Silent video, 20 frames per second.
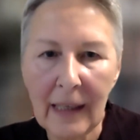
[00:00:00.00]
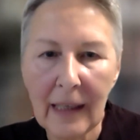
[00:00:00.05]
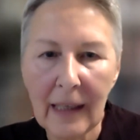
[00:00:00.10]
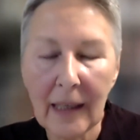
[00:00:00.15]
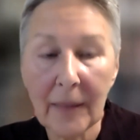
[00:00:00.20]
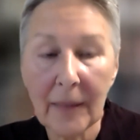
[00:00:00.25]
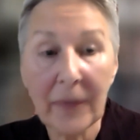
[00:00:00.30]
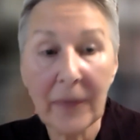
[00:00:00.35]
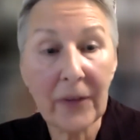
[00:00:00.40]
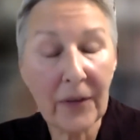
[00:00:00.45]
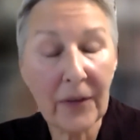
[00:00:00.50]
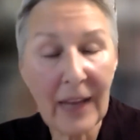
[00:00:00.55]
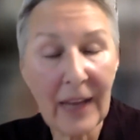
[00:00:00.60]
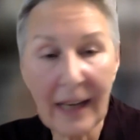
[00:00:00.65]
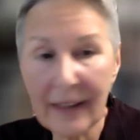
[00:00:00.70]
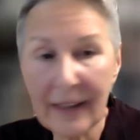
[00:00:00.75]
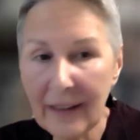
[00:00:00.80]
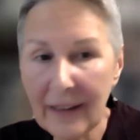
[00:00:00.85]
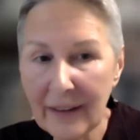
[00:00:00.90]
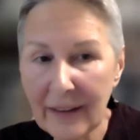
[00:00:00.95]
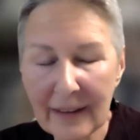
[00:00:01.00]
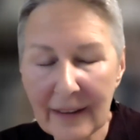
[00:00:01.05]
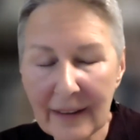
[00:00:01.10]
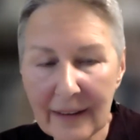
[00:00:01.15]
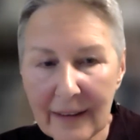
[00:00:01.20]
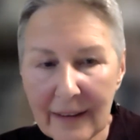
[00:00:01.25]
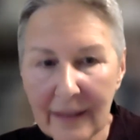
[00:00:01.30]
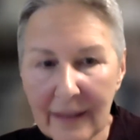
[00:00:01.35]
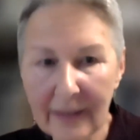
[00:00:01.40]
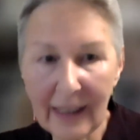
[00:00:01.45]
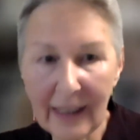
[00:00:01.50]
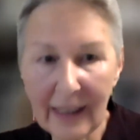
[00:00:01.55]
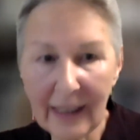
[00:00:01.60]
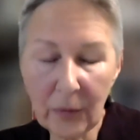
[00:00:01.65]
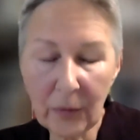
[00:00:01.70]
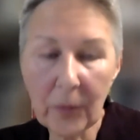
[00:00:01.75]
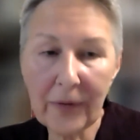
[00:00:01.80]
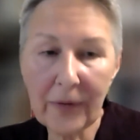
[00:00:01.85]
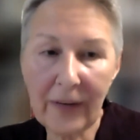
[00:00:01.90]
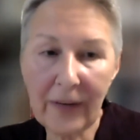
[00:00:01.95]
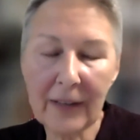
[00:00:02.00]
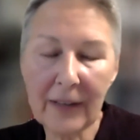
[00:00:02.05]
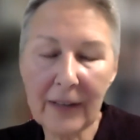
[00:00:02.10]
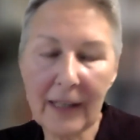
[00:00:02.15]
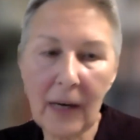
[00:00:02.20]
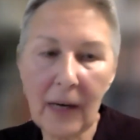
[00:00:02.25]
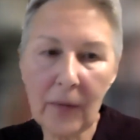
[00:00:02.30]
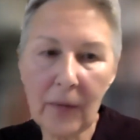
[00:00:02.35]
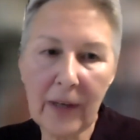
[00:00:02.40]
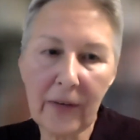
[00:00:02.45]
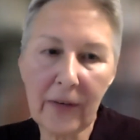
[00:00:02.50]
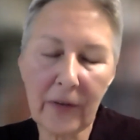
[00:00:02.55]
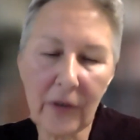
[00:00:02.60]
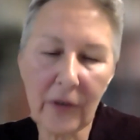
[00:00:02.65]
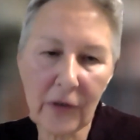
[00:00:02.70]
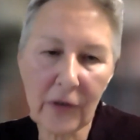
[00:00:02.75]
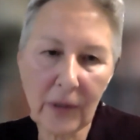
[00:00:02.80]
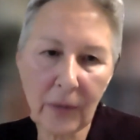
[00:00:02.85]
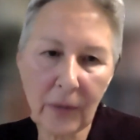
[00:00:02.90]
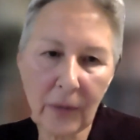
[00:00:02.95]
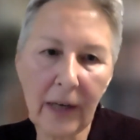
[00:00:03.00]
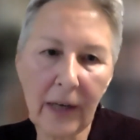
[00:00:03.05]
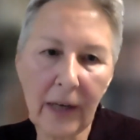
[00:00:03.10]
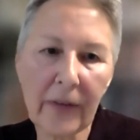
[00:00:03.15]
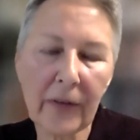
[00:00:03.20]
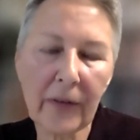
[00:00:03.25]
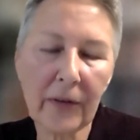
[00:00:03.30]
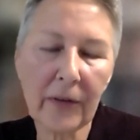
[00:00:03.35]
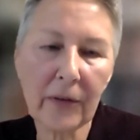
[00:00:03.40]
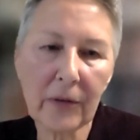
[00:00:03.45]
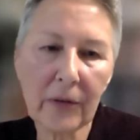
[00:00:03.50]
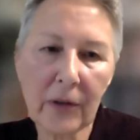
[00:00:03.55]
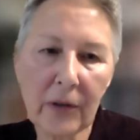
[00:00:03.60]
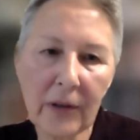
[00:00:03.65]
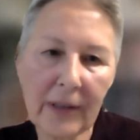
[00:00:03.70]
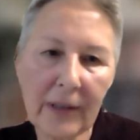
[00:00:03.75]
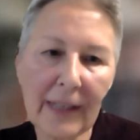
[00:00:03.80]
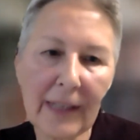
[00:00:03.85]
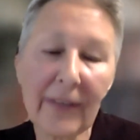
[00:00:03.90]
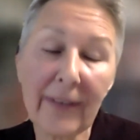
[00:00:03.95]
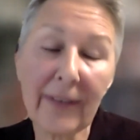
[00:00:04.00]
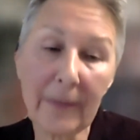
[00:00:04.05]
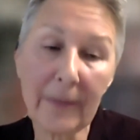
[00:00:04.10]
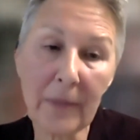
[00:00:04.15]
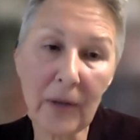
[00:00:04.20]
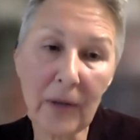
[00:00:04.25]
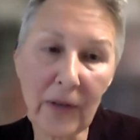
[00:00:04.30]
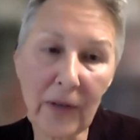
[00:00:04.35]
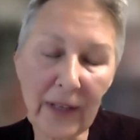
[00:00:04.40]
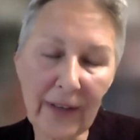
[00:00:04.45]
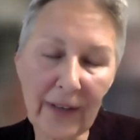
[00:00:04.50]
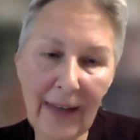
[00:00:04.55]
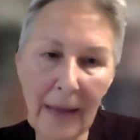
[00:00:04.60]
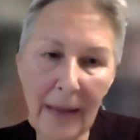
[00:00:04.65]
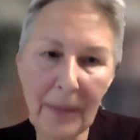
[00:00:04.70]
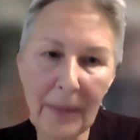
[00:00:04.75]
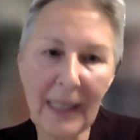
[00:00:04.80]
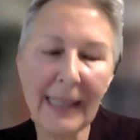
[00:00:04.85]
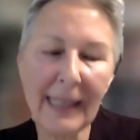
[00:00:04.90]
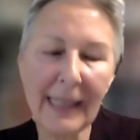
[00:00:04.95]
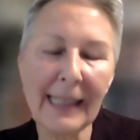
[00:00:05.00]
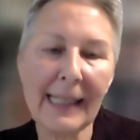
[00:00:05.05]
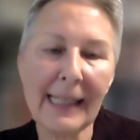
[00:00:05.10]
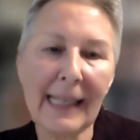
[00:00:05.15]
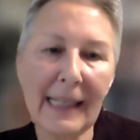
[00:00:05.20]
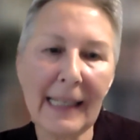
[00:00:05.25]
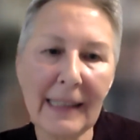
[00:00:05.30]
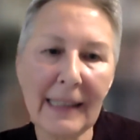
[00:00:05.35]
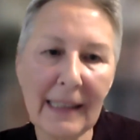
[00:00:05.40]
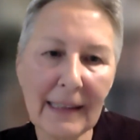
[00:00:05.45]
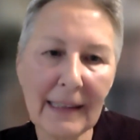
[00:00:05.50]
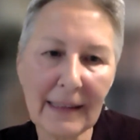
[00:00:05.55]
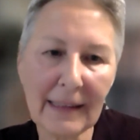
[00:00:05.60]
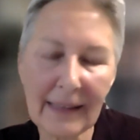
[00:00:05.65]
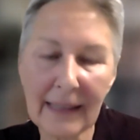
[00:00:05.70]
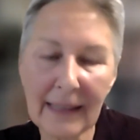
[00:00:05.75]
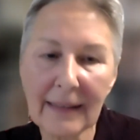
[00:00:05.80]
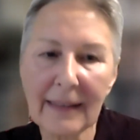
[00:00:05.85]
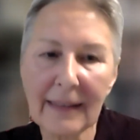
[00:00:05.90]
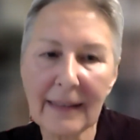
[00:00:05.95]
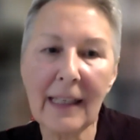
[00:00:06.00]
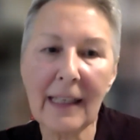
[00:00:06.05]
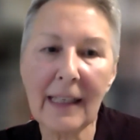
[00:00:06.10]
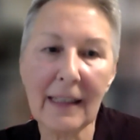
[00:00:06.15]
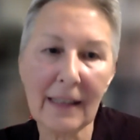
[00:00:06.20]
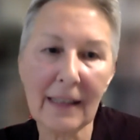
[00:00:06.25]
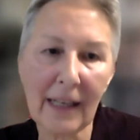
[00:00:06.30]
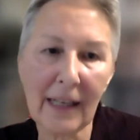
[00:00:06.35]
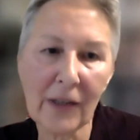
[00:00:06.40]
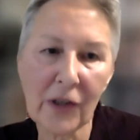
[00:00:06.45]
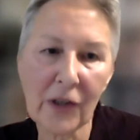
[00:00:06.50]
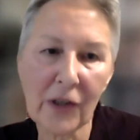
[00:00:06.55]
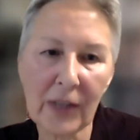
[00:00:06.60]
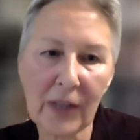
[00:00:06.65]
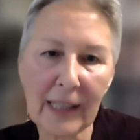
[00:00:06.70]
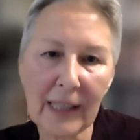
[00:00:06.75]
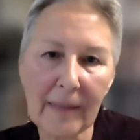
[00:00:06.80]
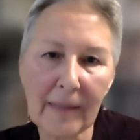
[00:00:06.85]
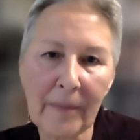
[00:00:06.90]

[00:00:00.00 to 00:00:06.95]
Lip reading: So that's what we found in our research. And we also looked at similar things happening in Kenya and Tanzania and Nigeria.